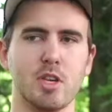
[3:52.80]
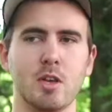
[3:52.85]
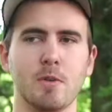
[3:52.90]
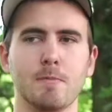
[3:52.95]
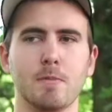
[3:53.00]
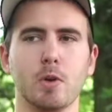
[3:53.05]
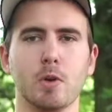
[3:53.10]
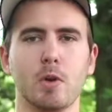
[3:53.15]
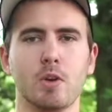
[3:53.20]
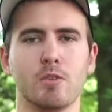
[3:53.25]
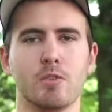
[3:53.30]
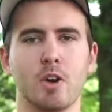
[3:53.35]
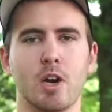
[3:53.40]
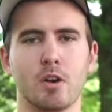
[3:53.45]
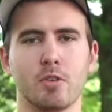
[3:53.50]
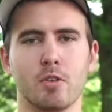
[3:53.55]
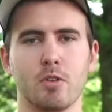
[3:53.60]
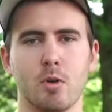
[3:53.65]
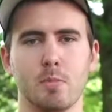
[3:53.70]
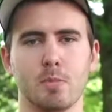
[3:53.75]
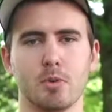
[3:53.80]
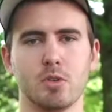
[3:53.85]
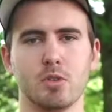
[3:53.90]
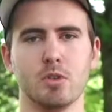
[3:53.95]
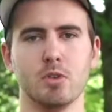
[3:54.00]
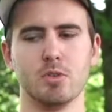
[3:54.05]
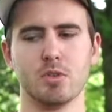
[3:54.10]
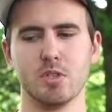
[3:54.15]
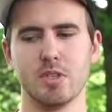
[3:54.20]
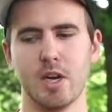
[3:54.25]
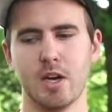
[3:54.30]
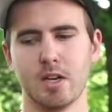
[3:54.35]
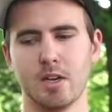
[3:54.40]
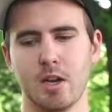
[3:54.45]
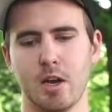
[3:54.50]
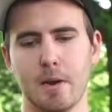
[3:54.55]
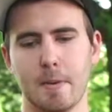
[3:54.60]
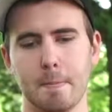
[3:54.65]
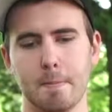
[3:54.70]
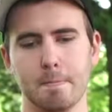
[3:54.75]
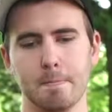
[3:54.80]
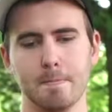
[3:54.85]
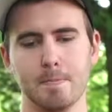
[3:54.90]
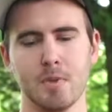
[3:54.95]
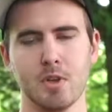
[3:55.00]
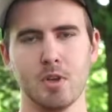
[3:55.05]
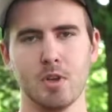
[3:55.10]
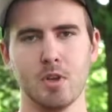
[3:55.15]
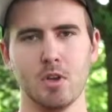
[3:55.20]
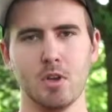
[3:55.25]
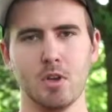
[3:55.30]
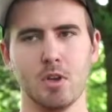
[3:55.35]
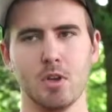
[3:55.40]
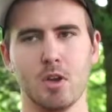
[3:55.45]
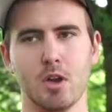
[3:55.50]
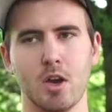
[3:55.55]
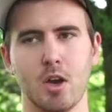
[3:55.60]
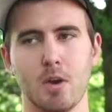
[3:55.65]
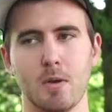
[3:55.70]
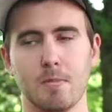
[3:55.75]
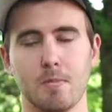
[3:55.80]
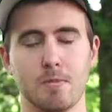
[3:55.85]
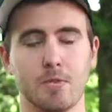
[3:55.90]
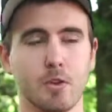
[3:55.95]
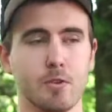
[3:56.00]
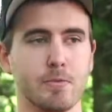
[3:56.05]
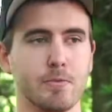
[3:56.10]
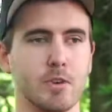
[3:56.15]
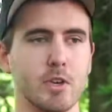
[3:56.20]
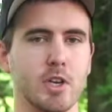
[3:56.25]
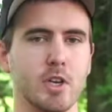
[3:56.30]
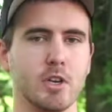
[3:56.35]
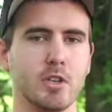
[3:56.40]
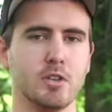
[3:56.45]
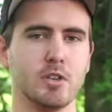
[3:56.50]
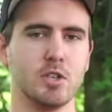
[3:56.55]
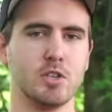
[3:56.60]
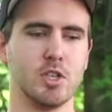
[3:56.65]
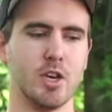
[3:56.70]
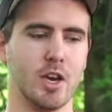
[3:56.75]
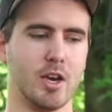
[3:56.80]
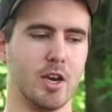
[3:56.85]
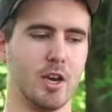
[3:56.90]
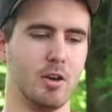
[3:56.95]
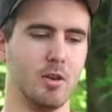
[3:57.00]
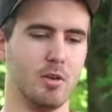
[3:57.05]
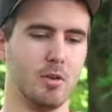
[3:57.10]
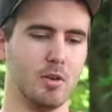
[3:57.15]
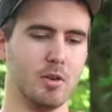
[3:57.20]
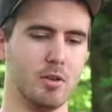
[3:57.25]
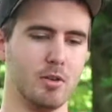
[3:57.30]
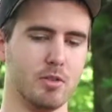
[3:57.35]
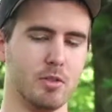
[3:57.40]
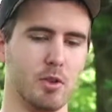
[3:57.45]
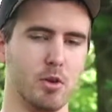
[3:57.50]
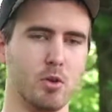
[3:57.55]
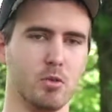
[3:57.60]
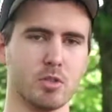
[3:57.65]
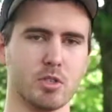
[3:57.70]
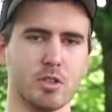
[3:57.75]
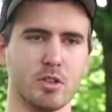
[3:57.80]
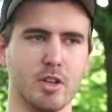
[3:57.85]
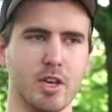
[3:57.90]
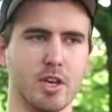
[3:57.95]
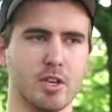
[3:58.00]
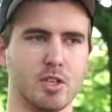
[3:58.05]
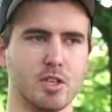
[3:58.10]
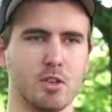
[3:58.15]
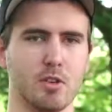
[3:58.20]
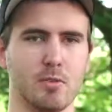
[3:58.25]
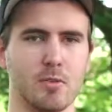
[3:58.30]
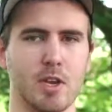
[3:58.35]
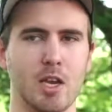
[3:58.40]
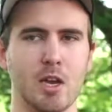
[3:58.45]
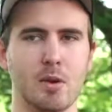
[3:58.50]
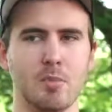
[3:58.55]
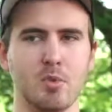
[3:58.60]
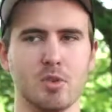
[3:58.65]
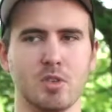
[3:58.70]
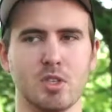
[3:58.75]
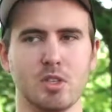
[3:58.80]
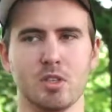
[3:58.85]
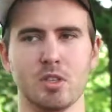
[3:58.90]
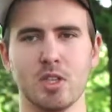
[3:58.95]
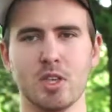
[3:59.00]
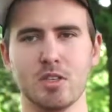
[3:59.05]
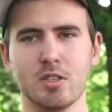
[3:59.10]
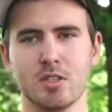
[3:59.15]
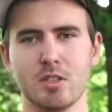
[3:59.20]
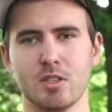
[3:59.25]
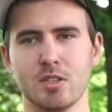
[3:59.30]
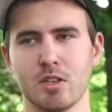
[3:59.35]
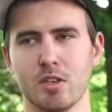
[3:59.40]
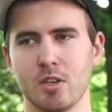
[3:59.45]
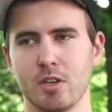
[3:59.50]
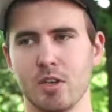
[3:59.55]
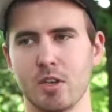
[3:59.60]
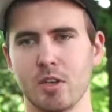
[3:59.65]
at info@rockredpursuits.com. Feel free to check out the whole selection of cameras and lenses and